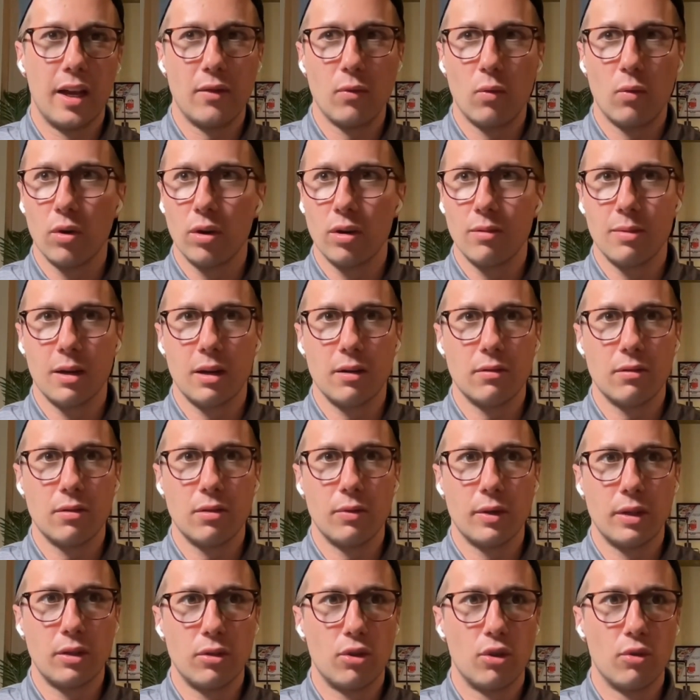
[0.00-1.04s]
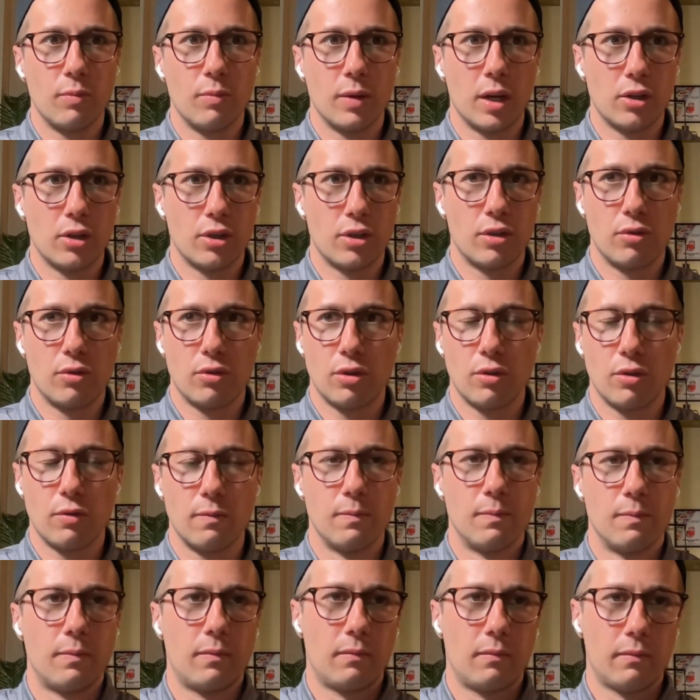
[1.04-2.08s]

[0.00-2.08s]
and worry about doing too much too soon.